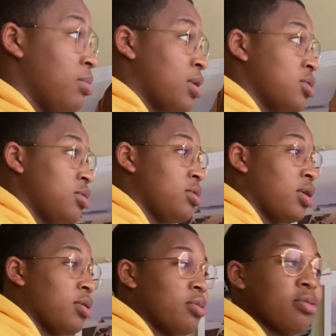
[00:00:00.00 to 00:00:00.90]
Because you
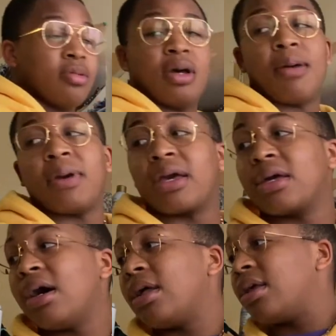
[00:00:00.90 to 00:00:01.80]
know I'm at
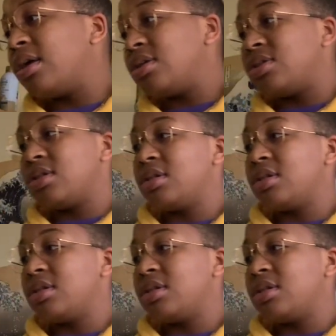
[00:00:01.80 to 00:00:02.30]
college